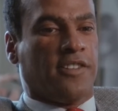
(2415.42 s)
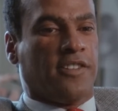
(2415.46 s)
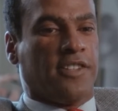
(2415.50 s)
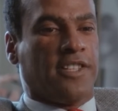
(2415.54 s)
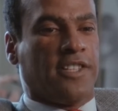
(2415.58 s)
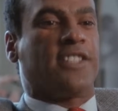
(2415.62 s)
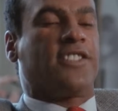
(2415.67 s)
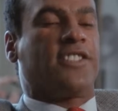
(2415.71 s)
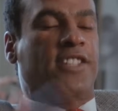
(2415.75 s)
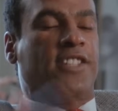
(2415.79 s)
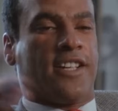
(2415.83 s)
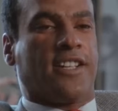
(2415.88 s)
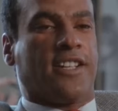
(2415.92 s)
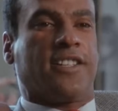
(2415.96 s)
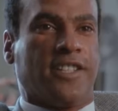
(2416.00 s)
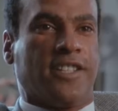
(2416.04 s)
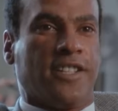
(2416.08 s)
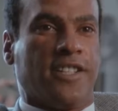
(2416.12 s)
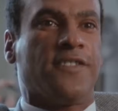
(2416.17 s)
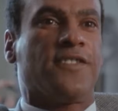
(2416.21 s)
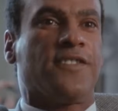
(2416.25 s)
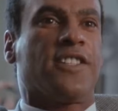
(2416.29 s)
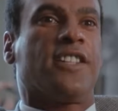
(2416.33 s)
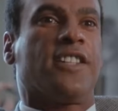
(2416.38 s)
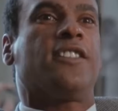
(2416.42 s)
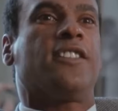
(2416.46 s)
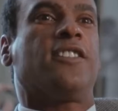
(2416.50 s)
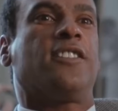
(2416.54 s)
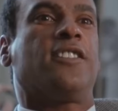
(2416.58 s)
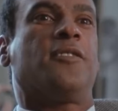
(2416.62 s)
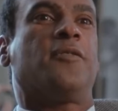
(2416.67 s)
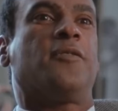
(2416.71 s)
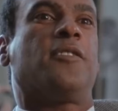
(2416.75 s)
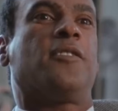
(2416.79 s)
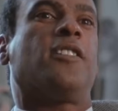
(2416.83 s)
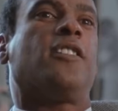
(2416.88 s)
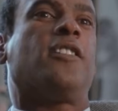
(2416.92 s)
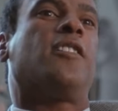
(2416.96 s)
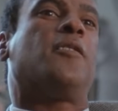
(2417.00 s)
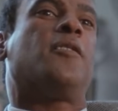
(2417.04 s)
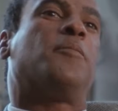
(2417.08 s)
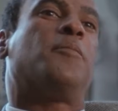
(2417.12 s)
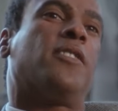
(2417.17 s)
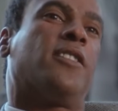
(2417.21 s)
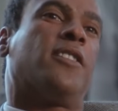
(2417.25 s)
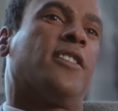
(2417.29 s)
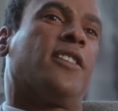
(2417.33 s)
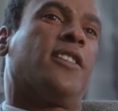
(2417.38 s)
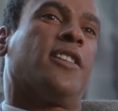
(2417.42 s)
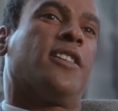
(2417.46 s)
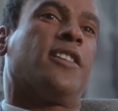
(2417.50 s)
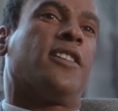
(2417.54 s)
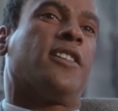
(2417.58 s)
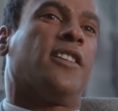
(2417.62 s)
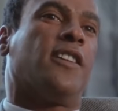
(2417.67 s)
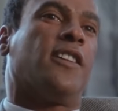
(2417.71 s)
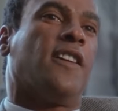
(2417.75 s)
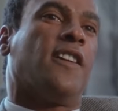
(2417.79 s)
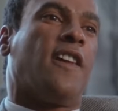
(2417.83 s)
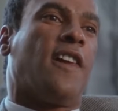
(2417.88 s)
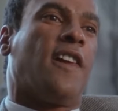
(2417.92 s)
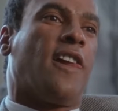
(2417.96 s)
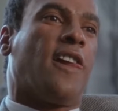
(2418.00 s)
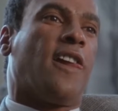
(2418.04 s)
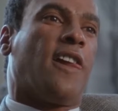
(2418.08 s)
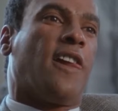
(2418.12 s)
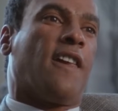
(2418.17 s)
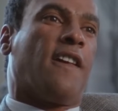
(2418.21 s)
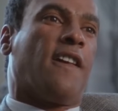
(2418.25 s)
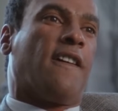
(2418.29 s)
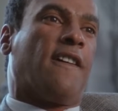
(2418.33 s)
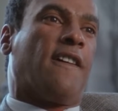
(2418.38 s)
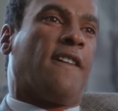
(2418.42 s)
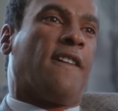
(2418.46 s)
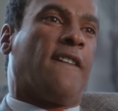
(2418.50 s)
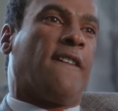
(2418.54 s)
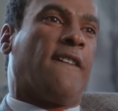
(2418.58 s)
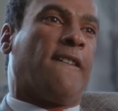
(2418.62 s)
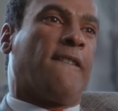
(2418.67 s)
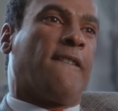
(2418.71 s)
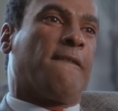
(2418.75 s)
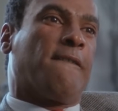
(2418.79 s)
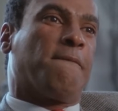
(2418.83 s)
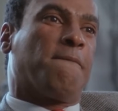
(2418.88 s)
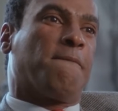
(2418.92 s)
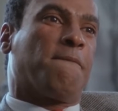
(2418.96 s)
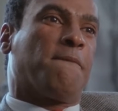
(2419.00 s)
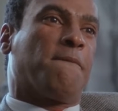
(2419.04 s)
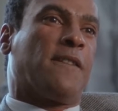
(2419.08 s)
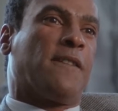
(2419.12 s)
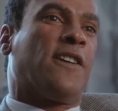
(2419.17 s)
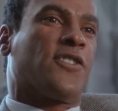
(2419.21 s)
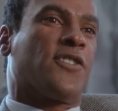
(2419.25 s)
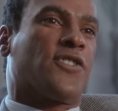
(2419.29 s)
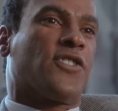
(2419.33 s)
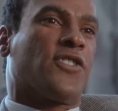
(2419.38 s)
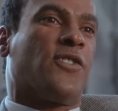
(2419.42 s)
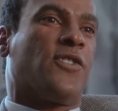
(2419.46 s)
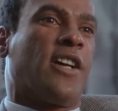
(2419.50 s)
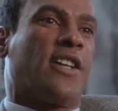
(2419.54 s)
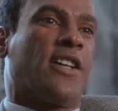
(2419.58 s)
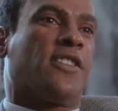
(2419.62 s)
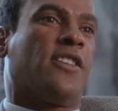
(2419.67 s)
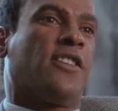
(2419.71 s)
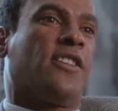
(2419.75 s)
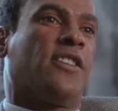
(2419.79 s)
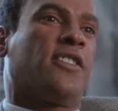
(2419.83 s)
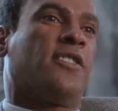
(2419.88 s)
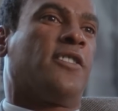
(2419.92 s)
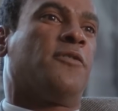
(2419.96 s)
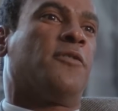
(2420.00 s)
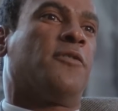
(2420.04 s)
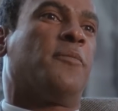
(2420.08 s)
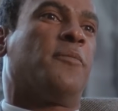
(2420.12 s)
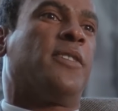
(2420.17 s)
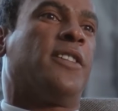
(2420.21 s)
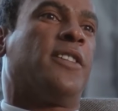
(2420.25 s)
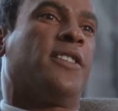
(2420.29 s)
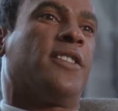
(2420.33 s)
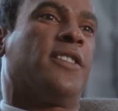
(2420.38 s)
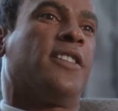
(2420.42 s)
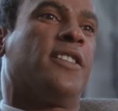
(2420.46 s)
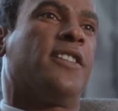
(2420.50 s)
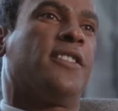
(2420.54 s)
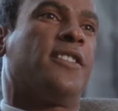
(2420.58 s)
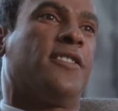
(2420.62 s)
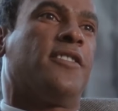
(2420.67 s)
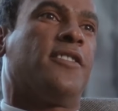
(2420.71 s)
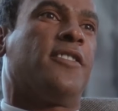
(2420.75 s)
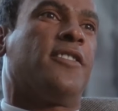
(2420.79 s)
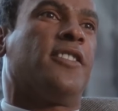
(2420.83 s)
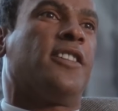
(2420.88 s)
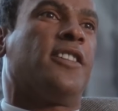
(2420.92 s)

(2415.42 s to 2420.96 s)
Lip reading: executives in the party. Also, I thought it would be a good